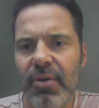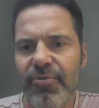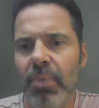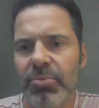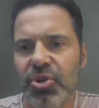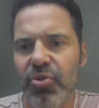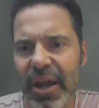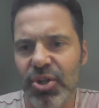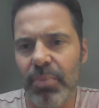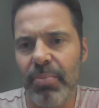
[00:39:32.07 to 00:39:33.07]
from
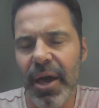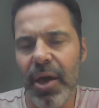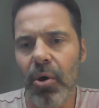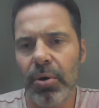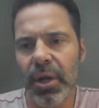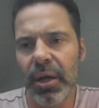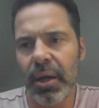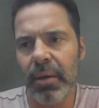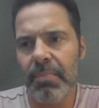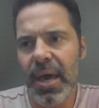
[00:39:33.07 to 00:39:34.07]
scratch on my own, and
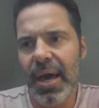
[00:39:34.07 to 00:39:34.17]
I